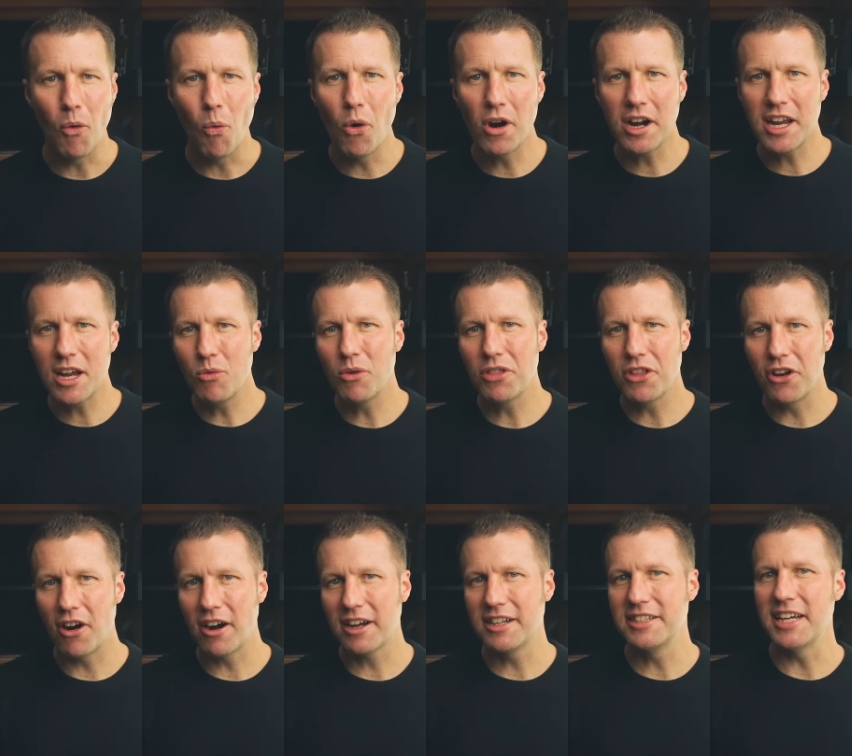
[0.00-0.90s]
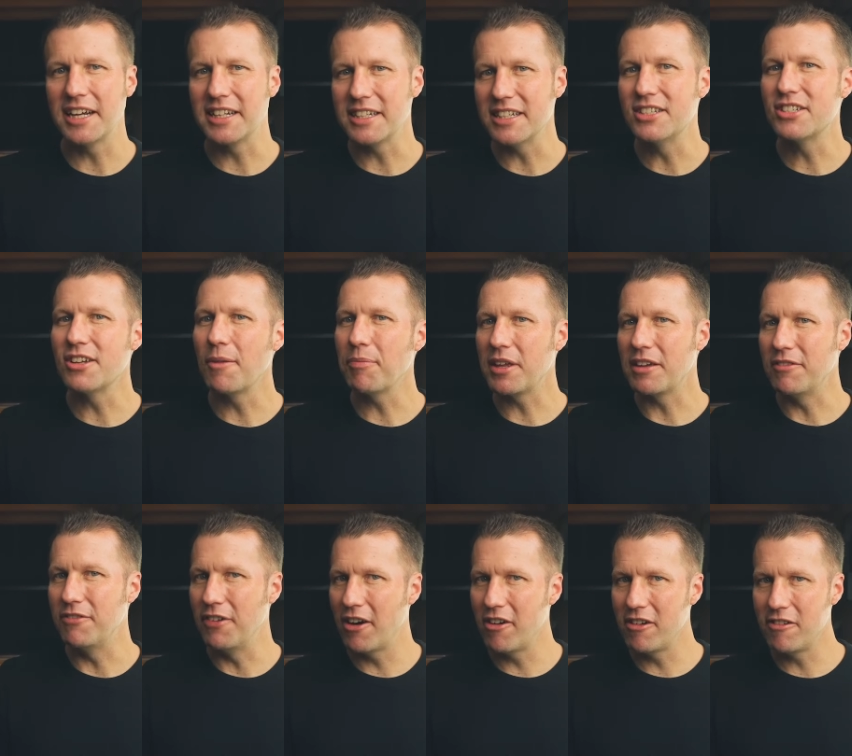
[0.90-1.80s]
working with an architect is something
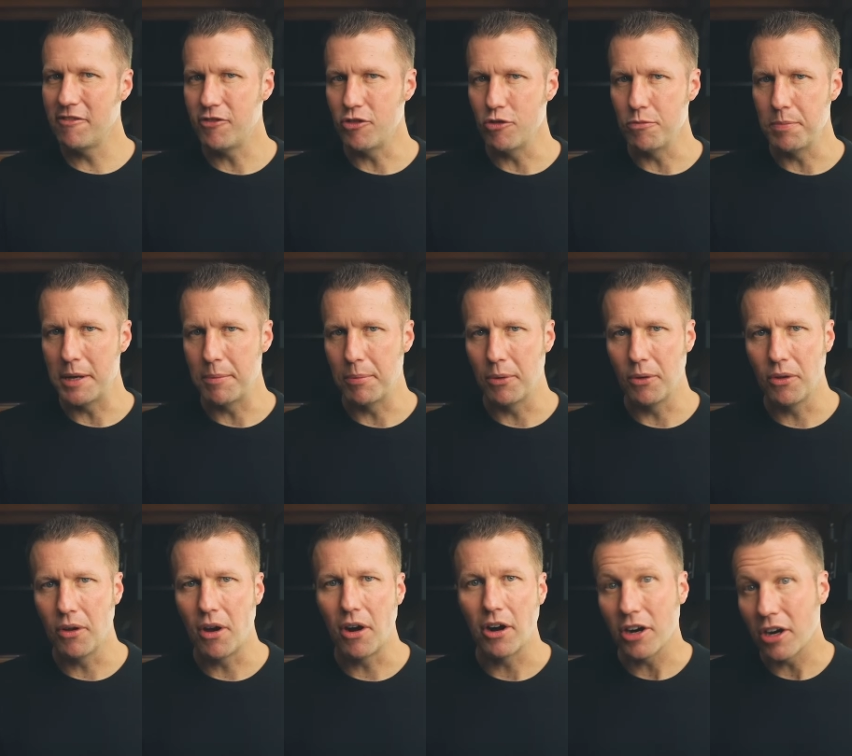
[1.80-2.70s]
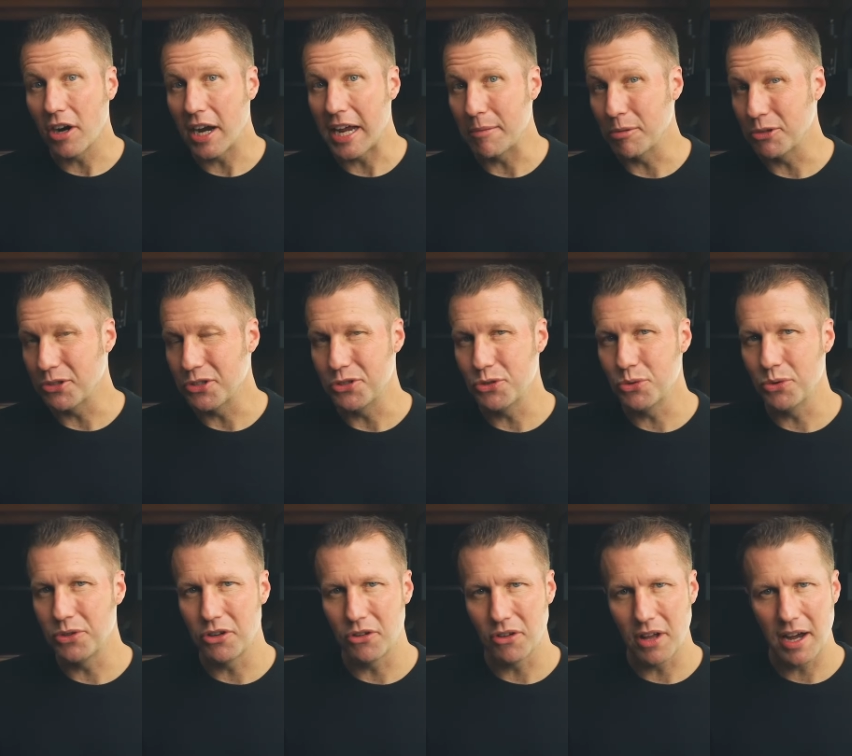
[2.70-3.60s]
very few people are able to do
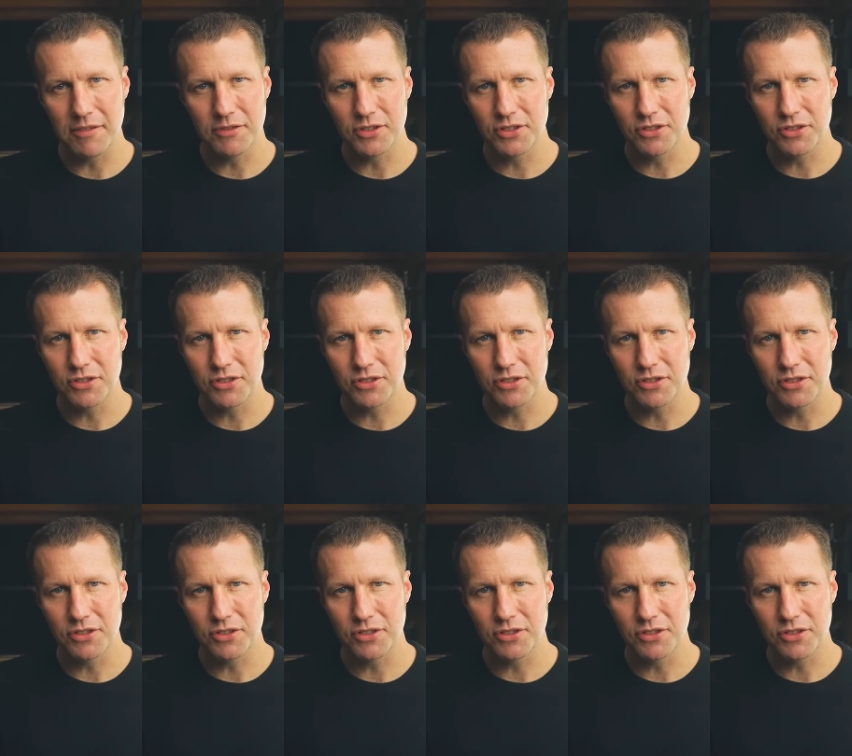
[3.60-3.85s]
in their lives.